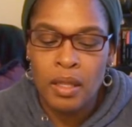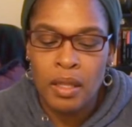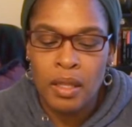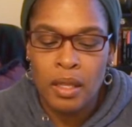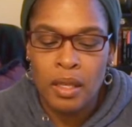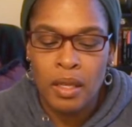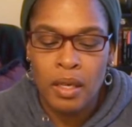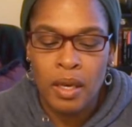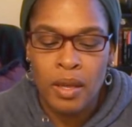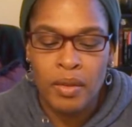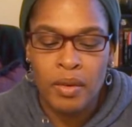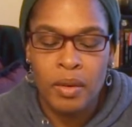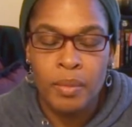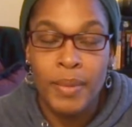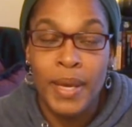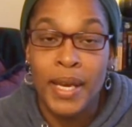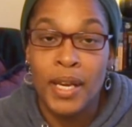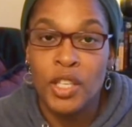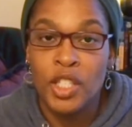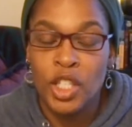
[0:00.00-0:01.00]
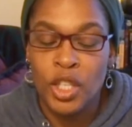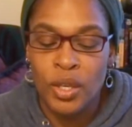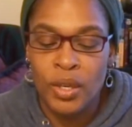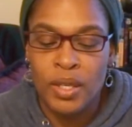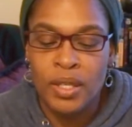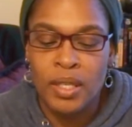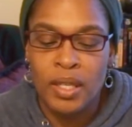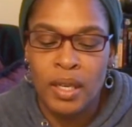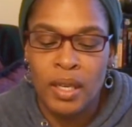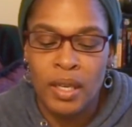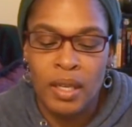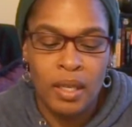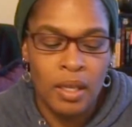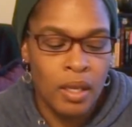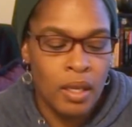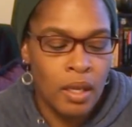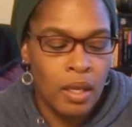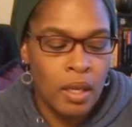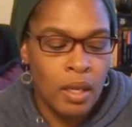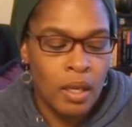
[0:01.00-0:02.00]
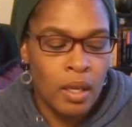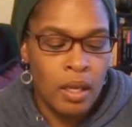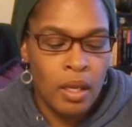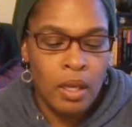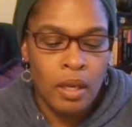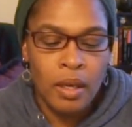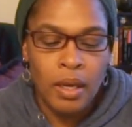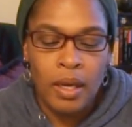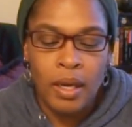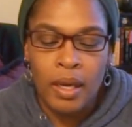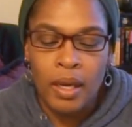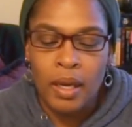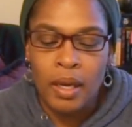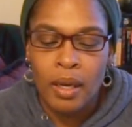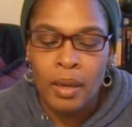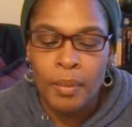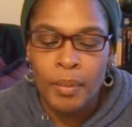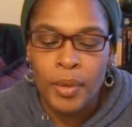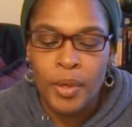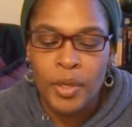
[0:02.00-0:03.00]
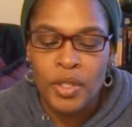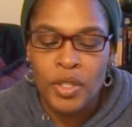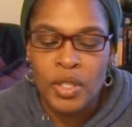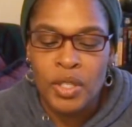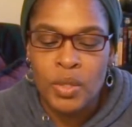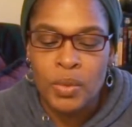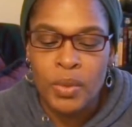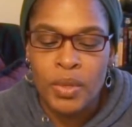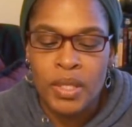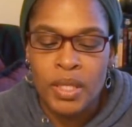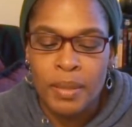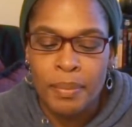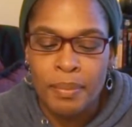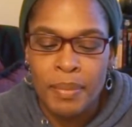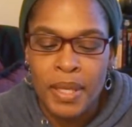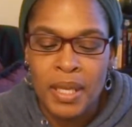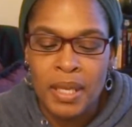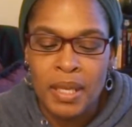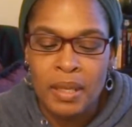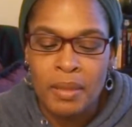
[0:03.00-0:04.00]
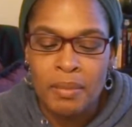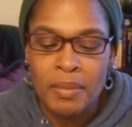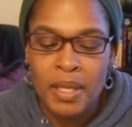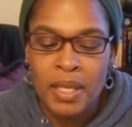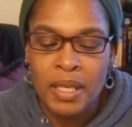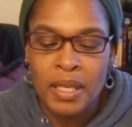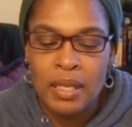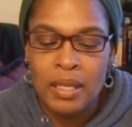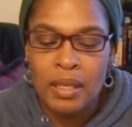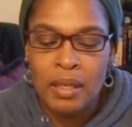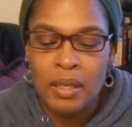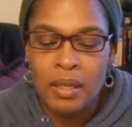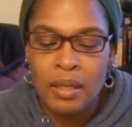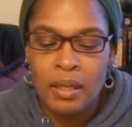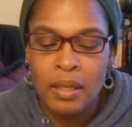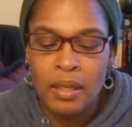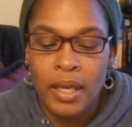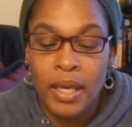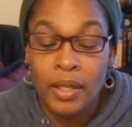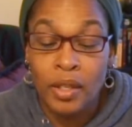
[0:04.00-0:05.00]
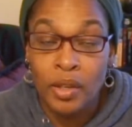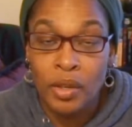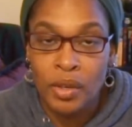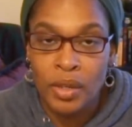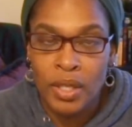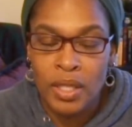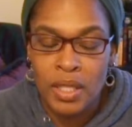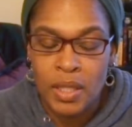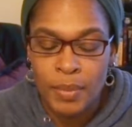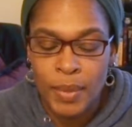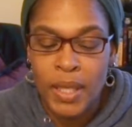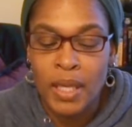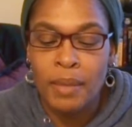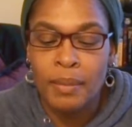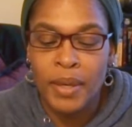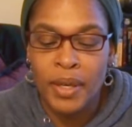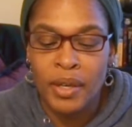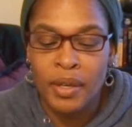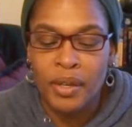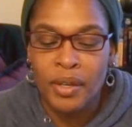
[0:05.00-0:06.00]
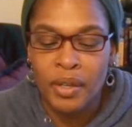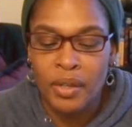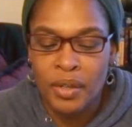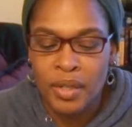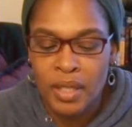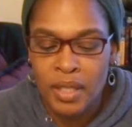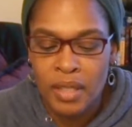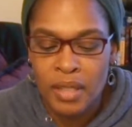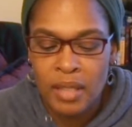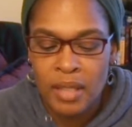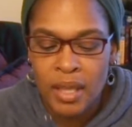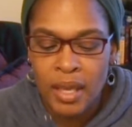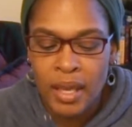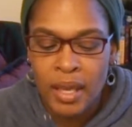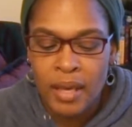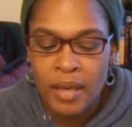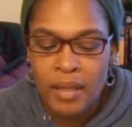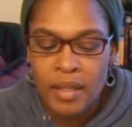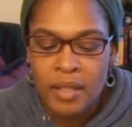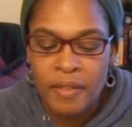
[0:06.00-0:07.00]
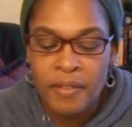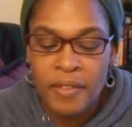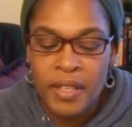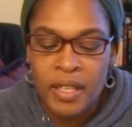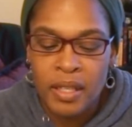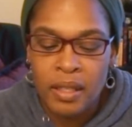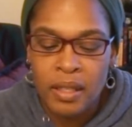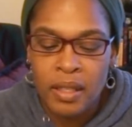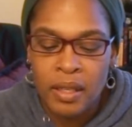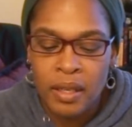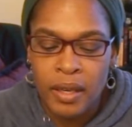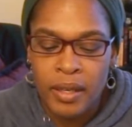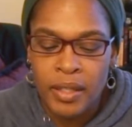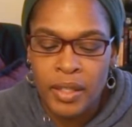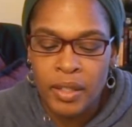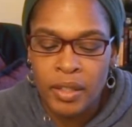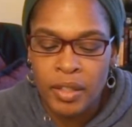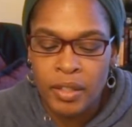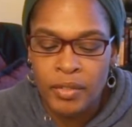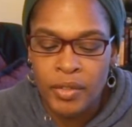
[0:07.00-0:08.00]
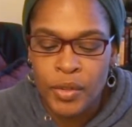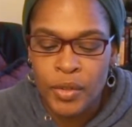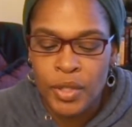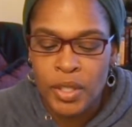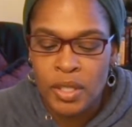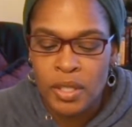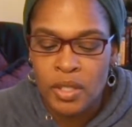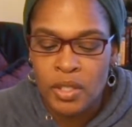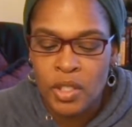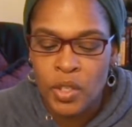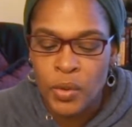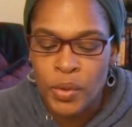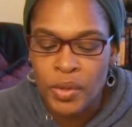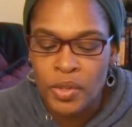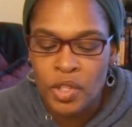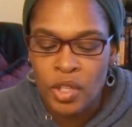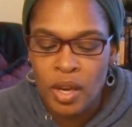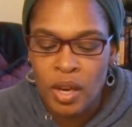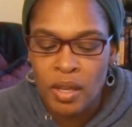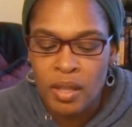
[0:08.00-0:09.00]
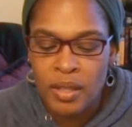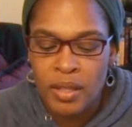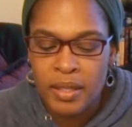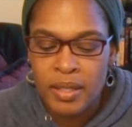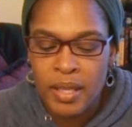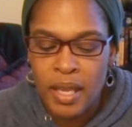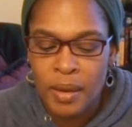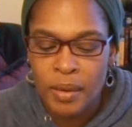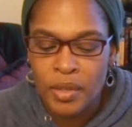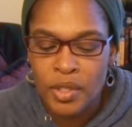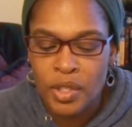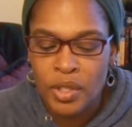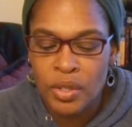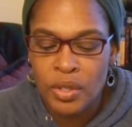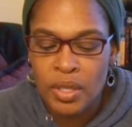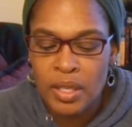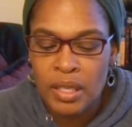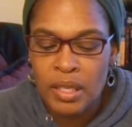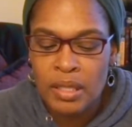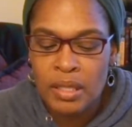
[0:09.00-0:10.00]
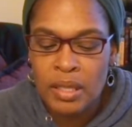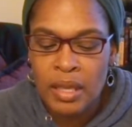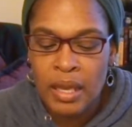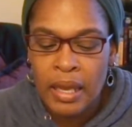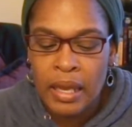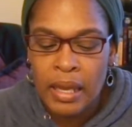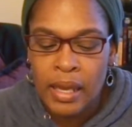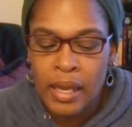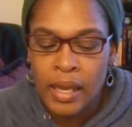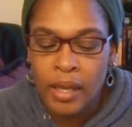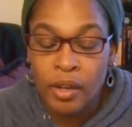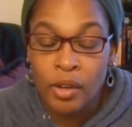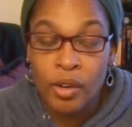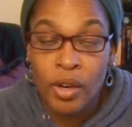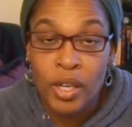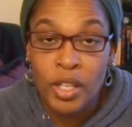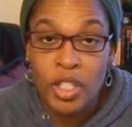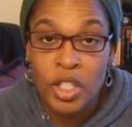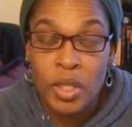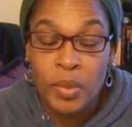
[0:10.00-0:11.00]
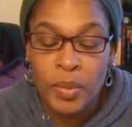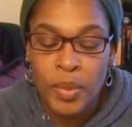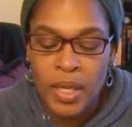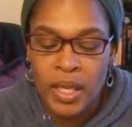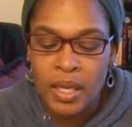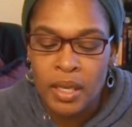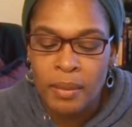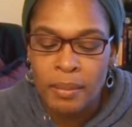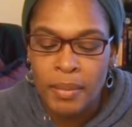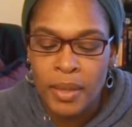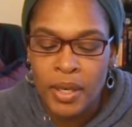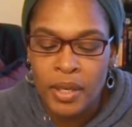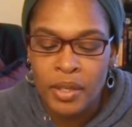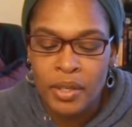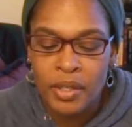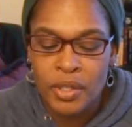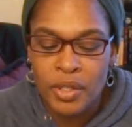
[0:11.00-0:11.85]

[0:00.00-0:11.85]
the other Ben & Jerry's that I purchased was a P&B and cookies, peanut butter and cookies, and it's a vanilla non-dairy frozen dessert with chocolate sandwich cookies and crunchy peanut butter